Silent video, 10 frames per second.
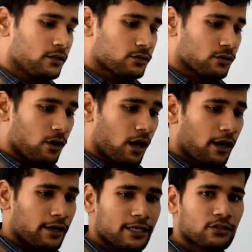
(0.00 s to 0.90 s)

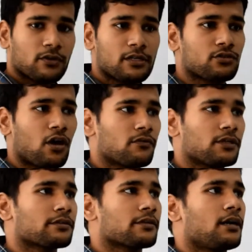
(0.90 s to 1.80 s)
So next we'll start
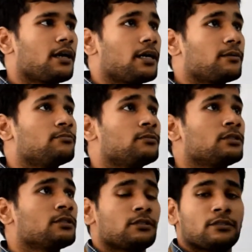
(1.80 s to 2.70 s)
with
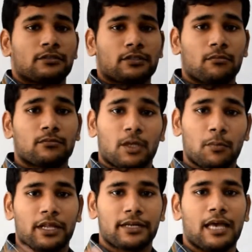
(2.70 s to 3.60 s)
some
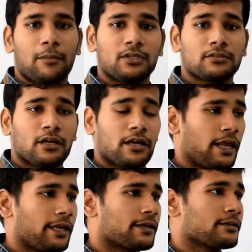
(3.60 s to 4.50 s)
other example,
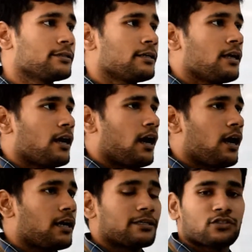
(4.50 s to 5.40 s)
like
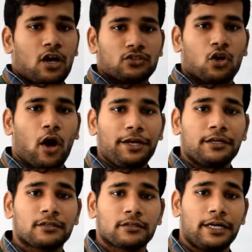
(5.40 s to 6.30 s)
let's toss a coin,
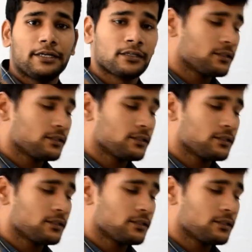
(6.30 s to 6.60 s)
right?